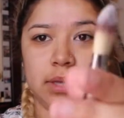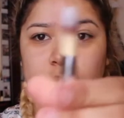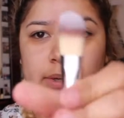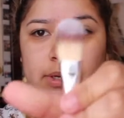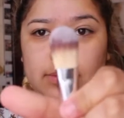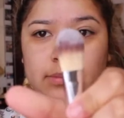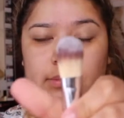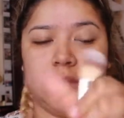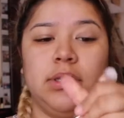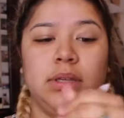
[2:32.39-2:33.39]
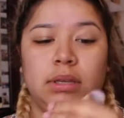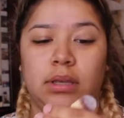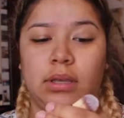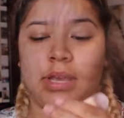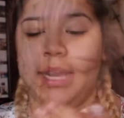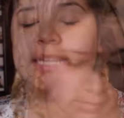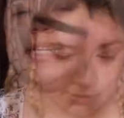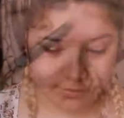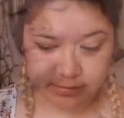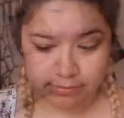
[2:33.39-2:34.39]
I don't know, it
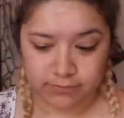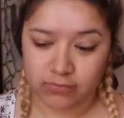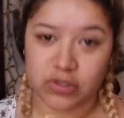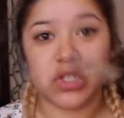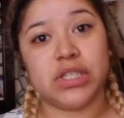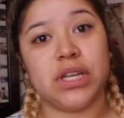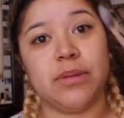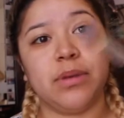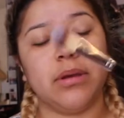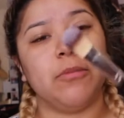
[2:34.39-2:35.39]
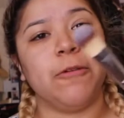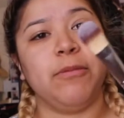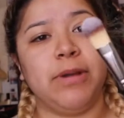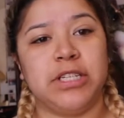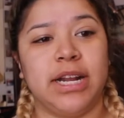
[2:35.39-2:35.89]
doesn't, it's just gonna be a Morphe brush.